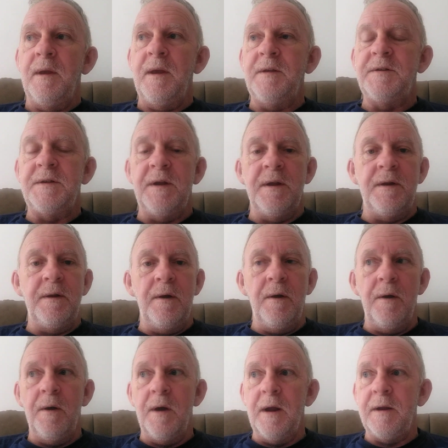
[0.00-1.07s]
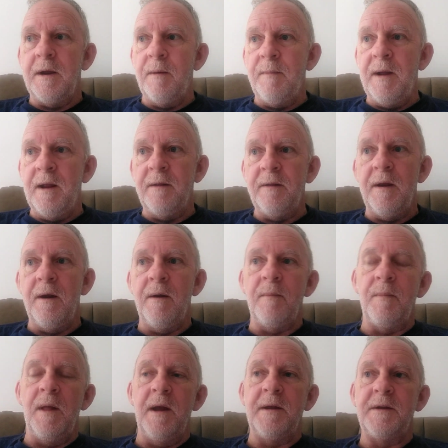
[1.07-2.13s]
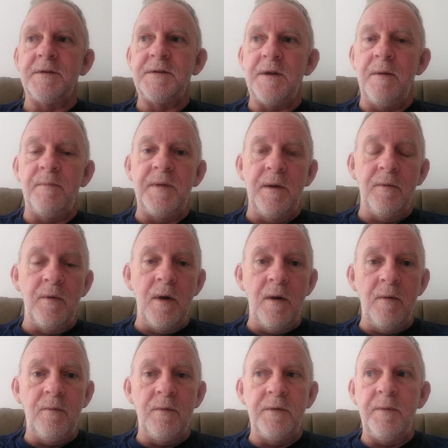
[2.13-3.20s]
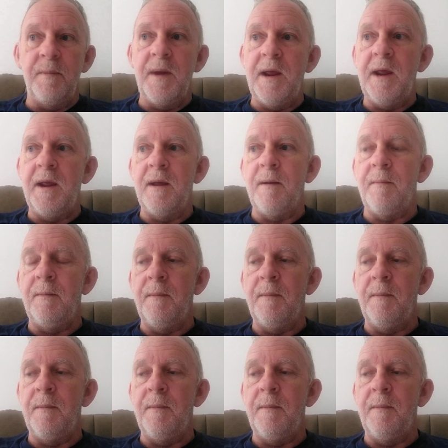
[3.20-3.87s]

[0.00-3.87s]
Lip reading: He said, oh, I come out of there, I'm like, is something wrong with me?